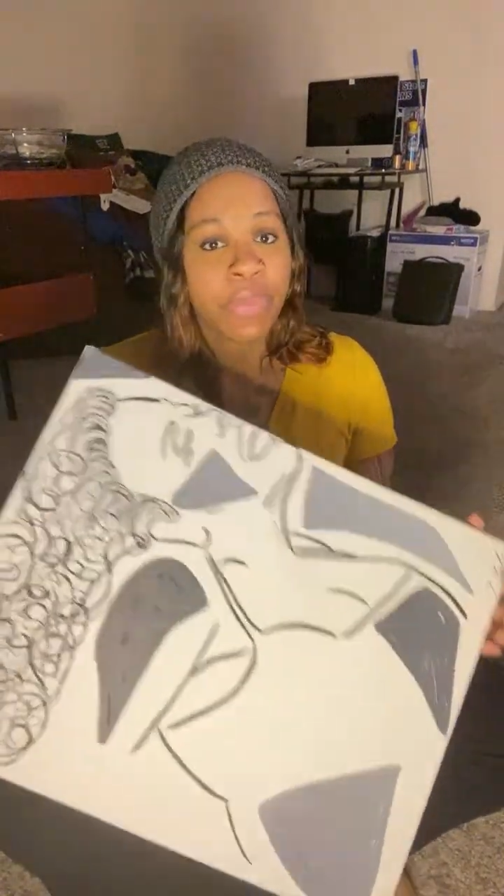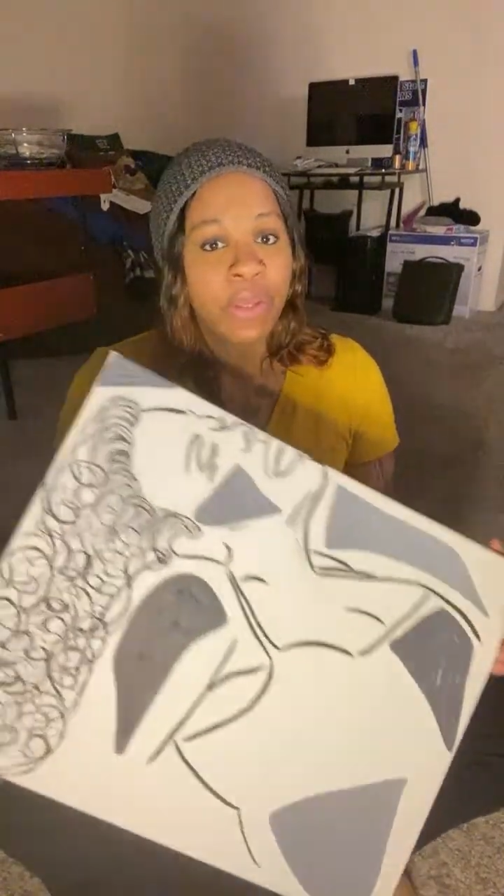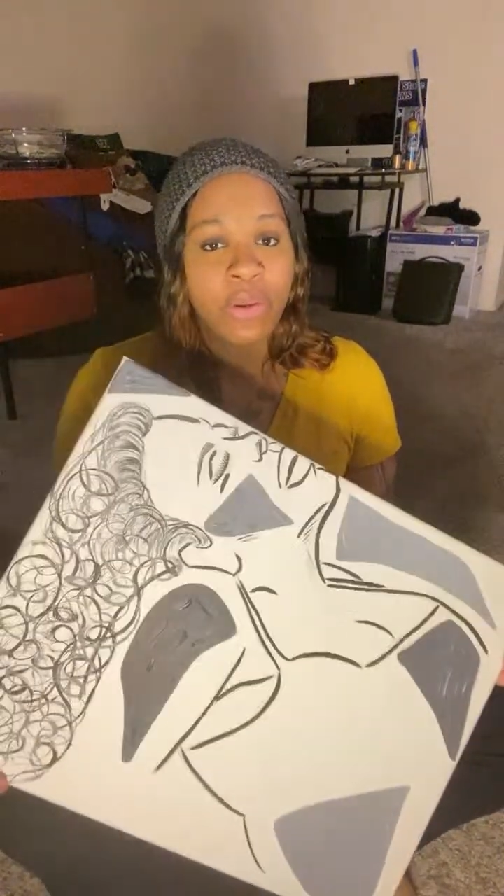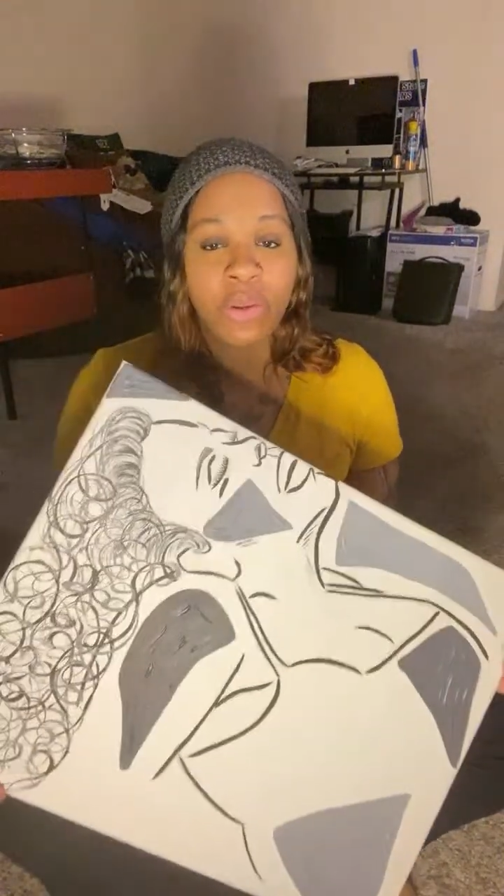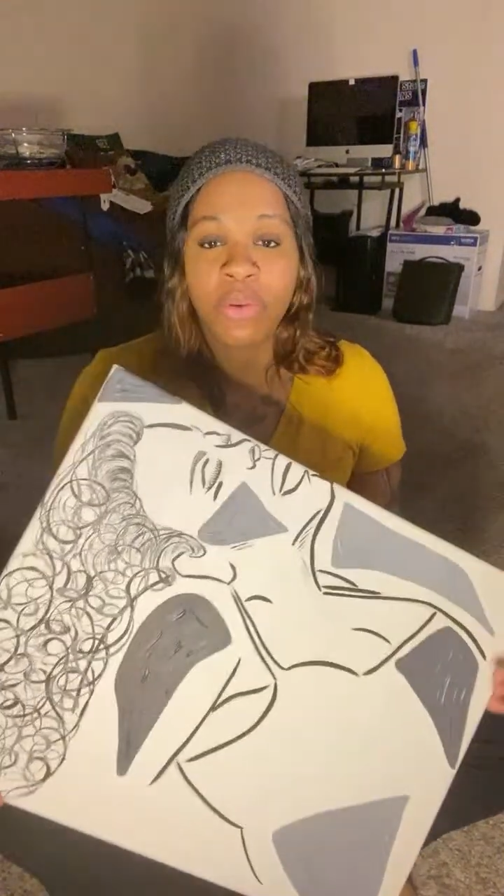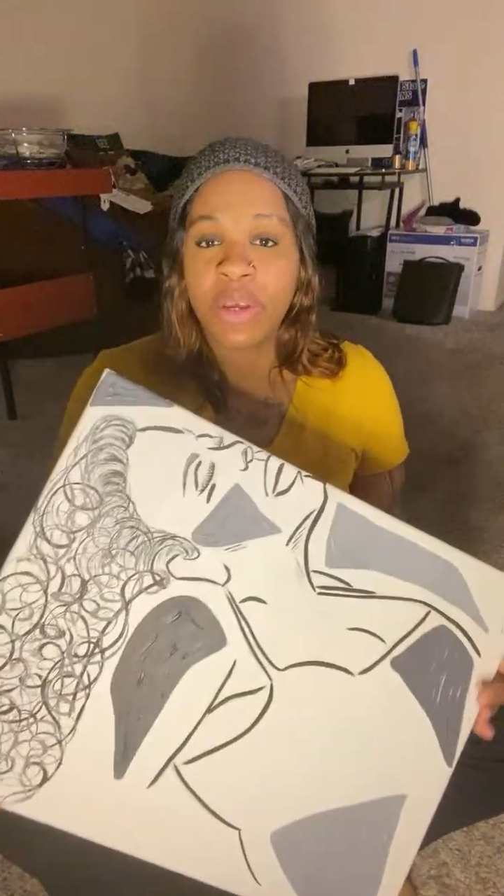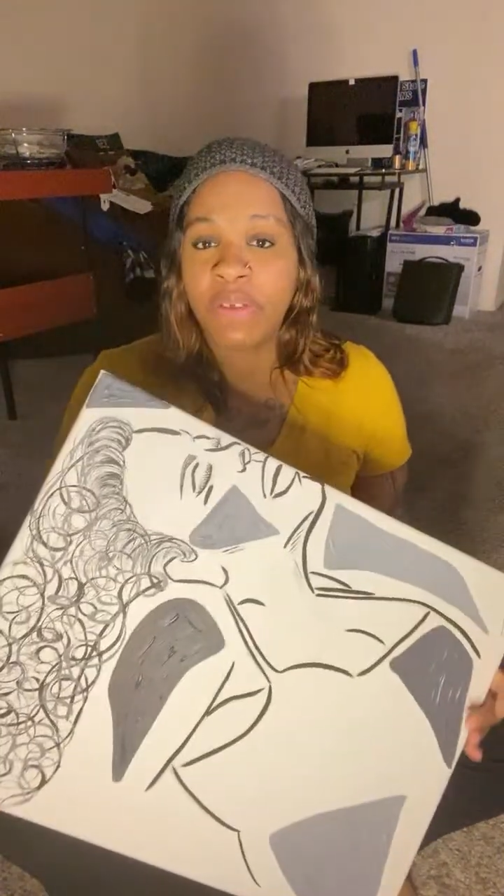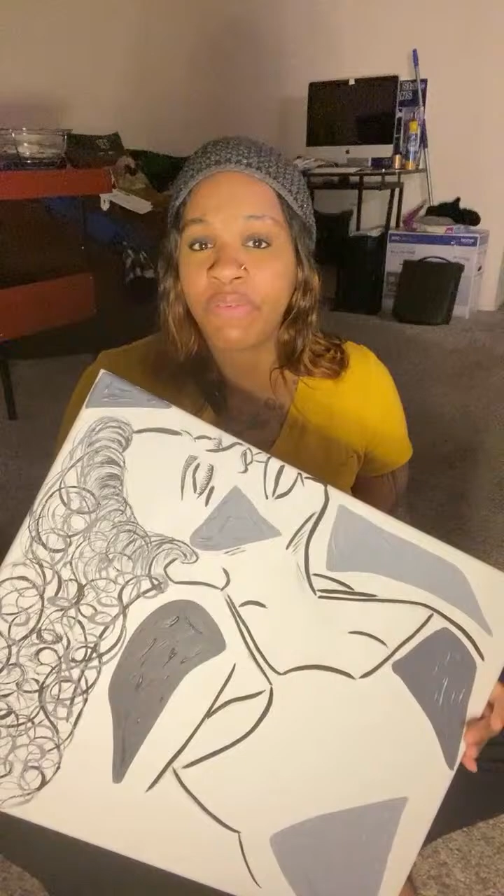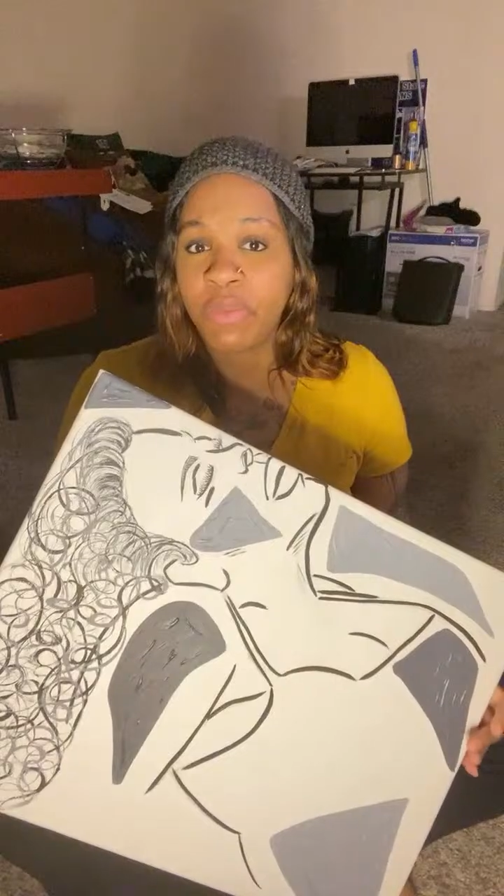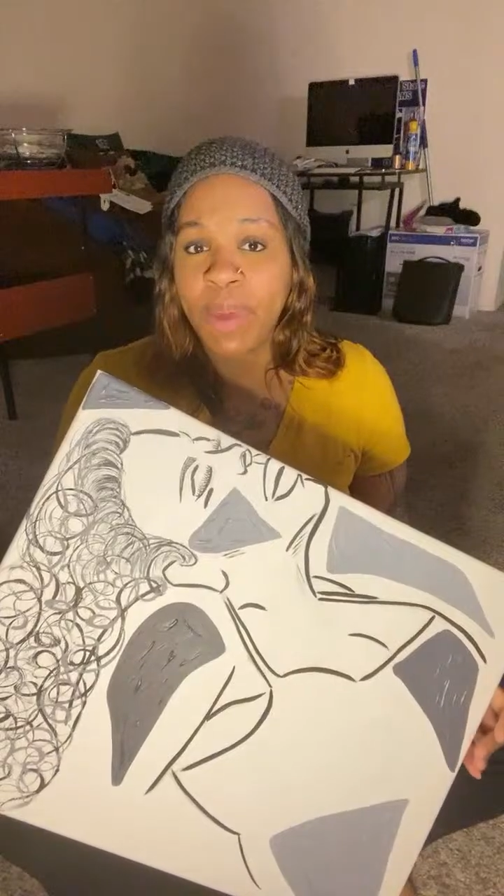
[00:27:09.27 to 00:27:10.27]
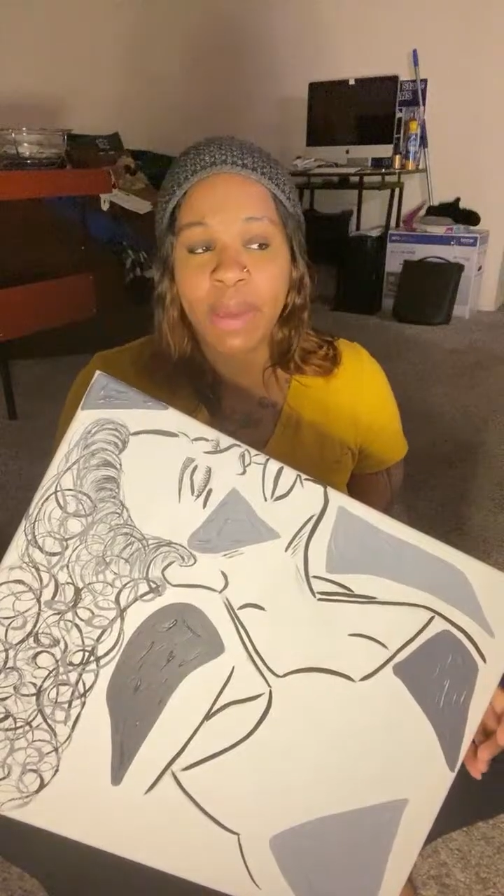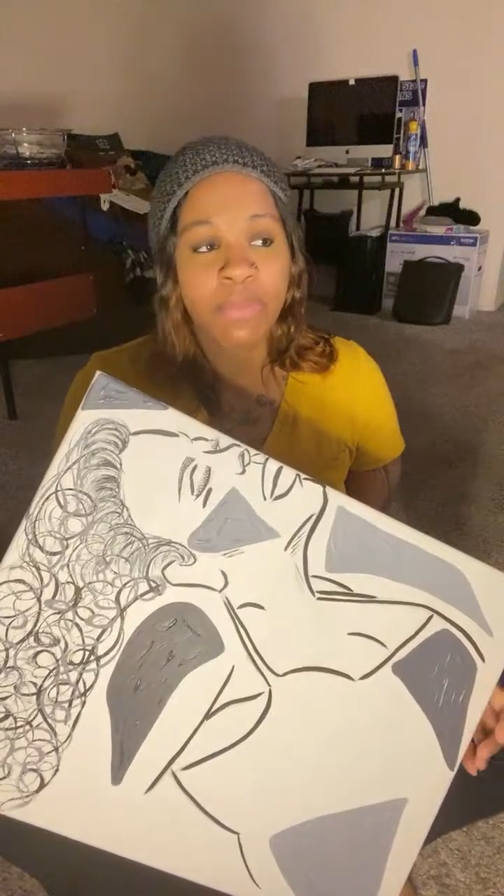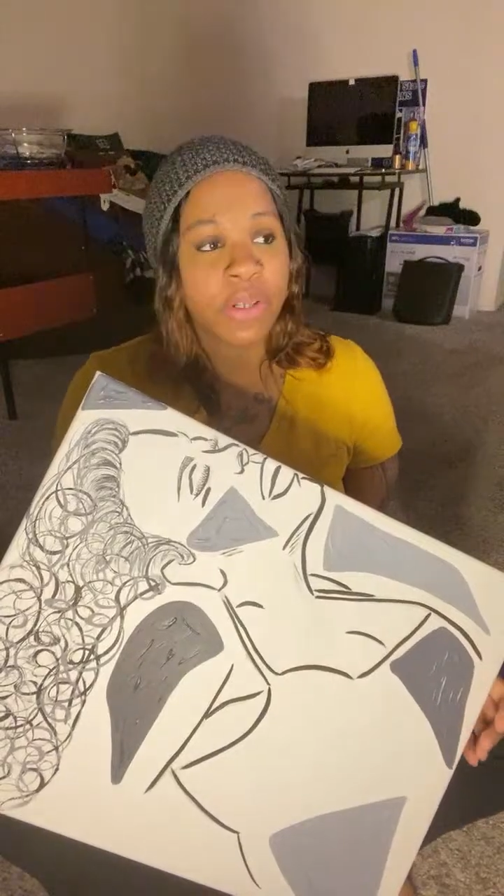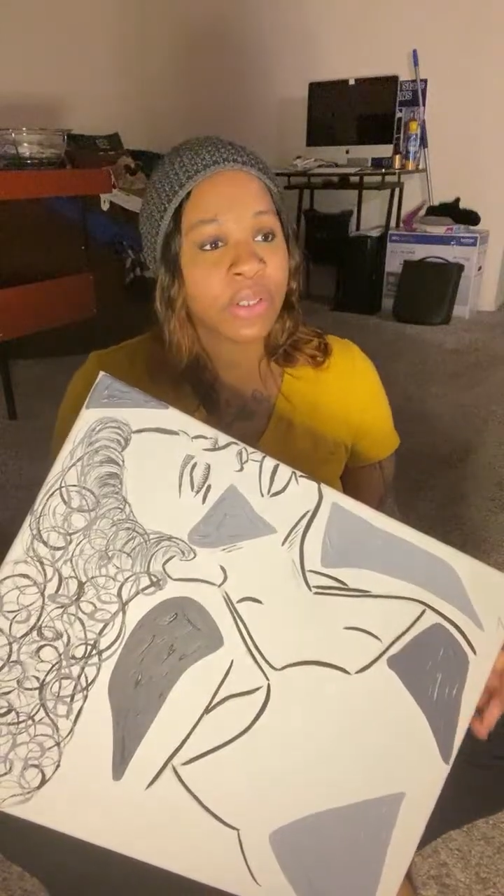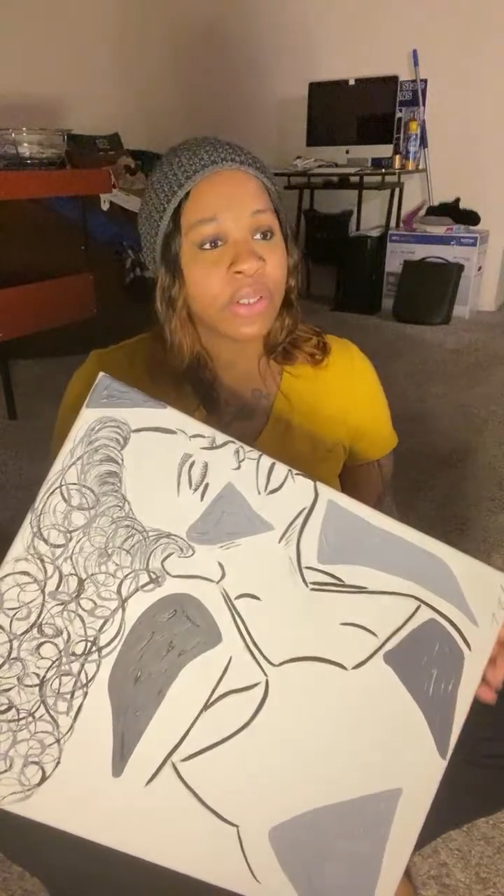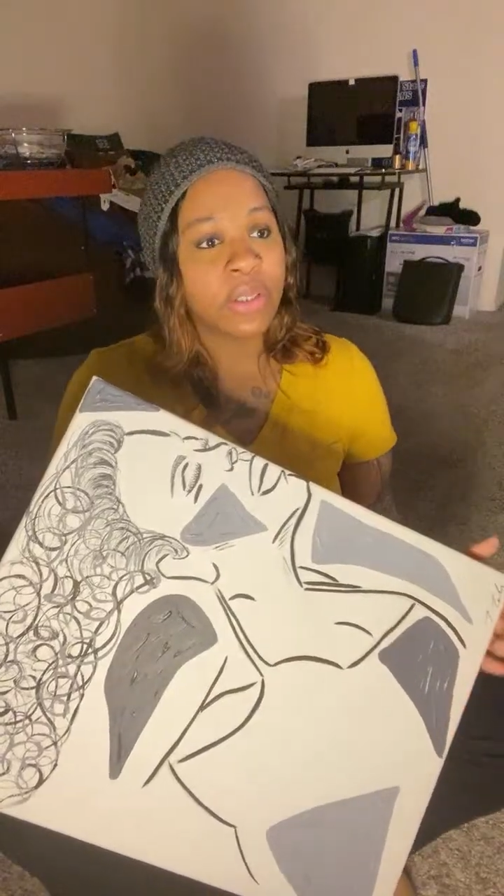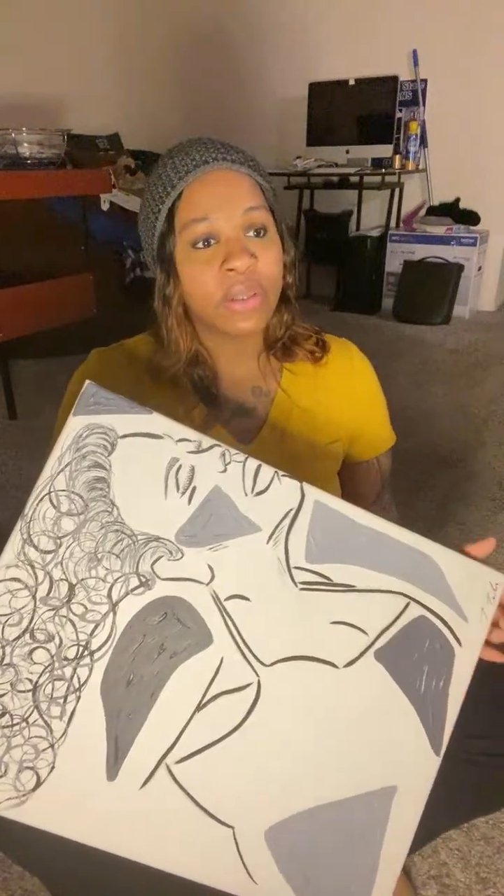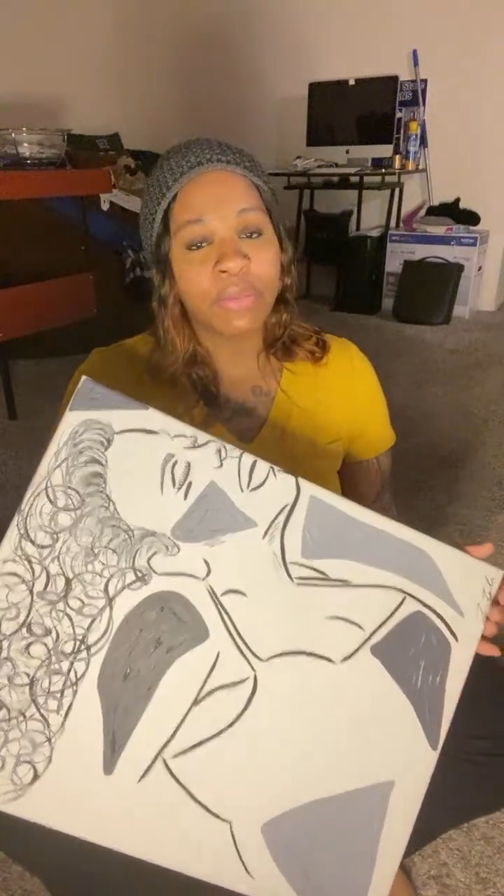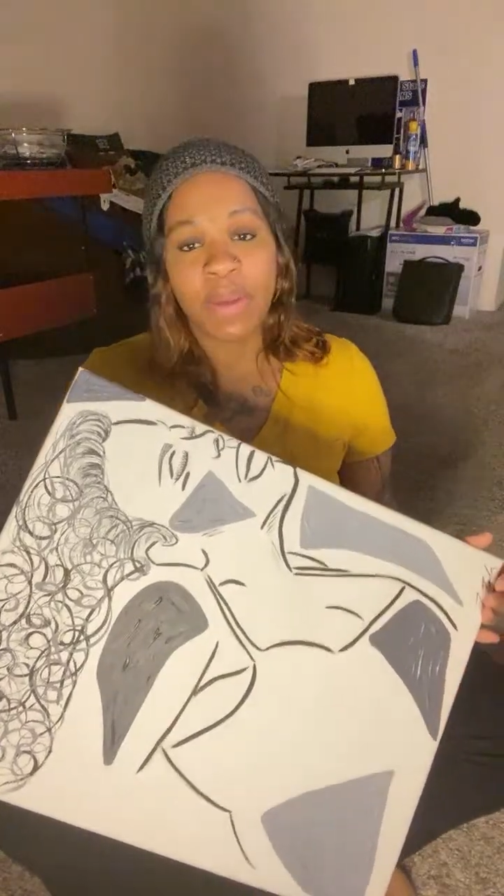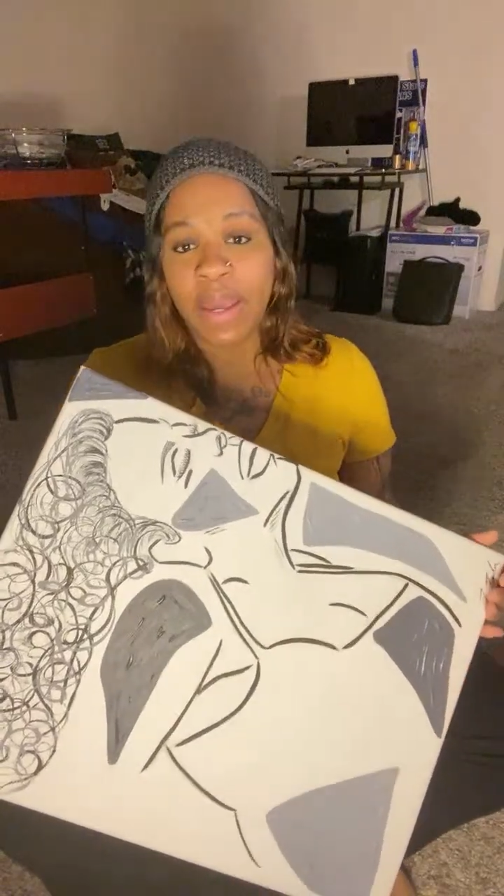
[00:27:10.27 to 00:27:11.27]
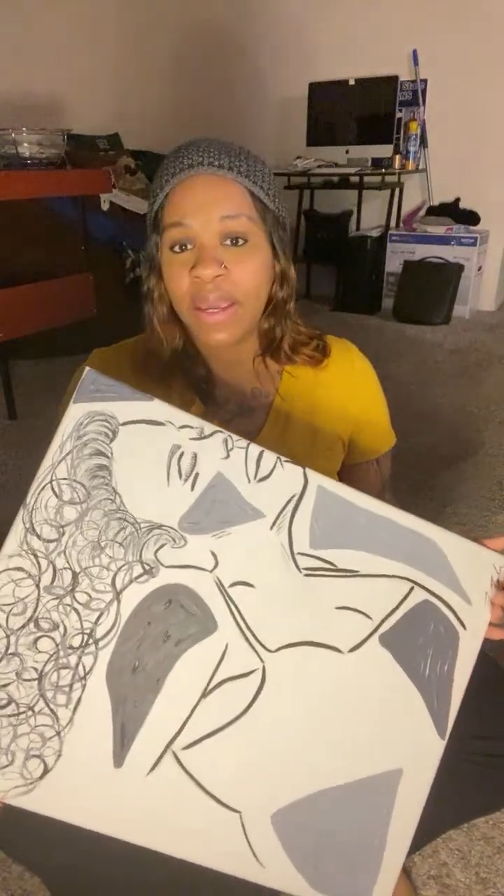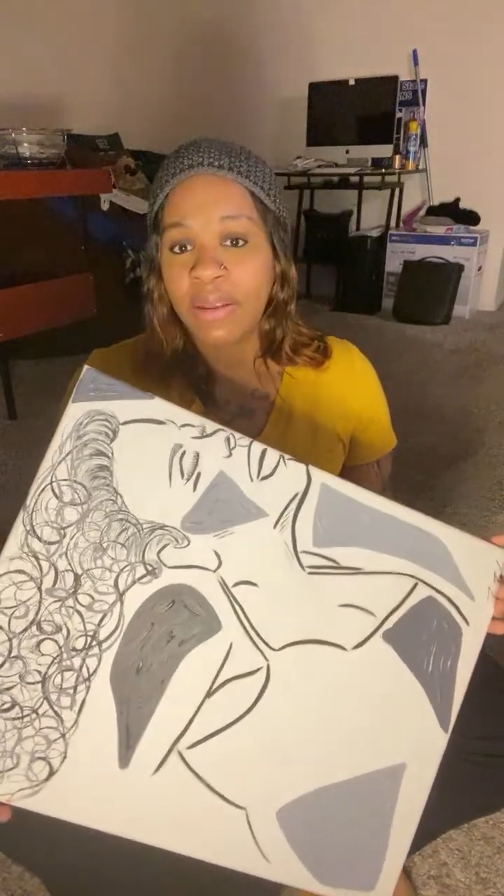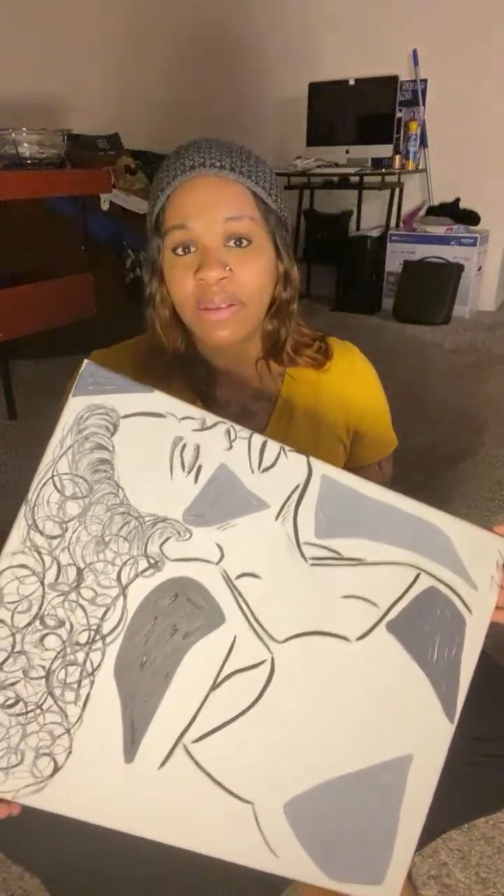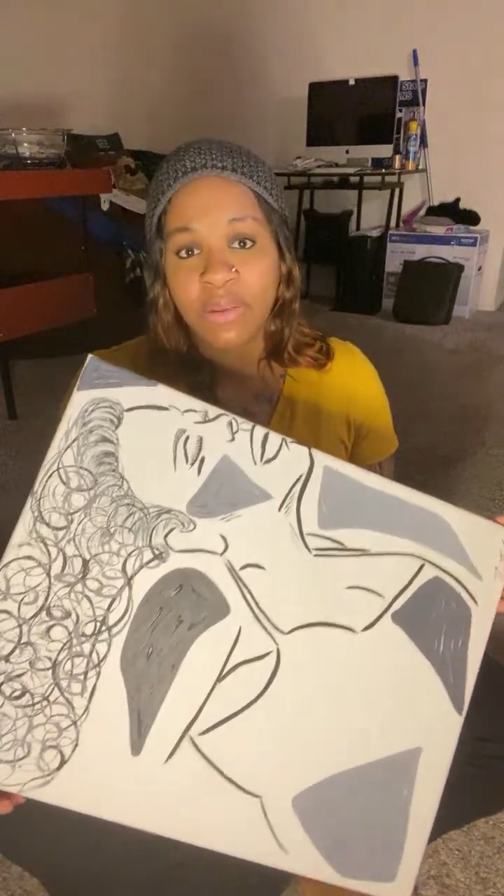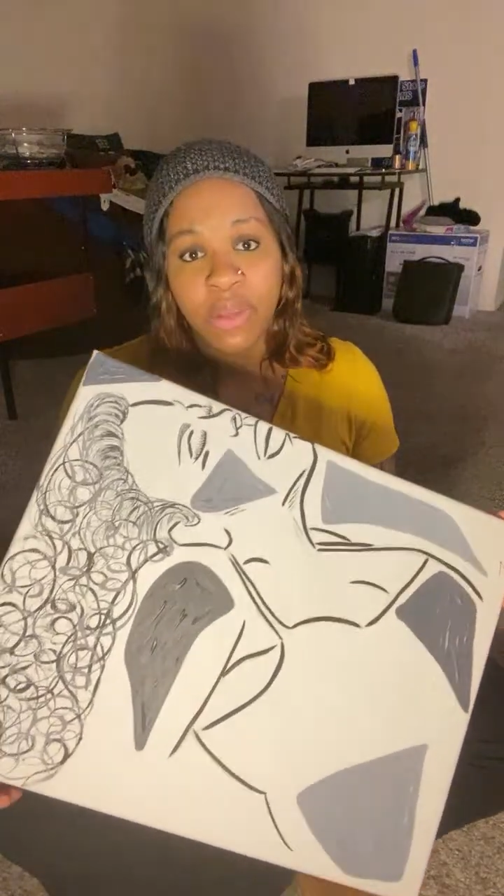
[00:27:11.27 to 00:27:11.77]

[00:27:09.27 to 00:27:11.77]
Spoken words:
You know, you get a few paintbrushes, some paint,